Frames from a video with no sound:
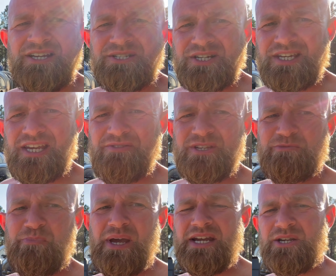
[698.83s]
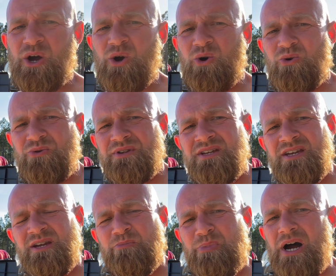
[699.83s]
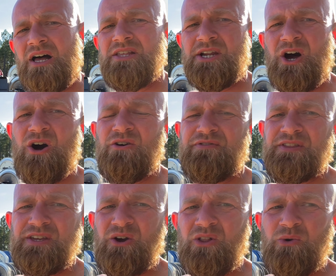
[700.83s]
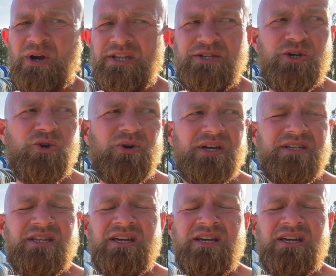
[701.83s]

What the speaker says: to get this baked on pollen off, and the only way to do it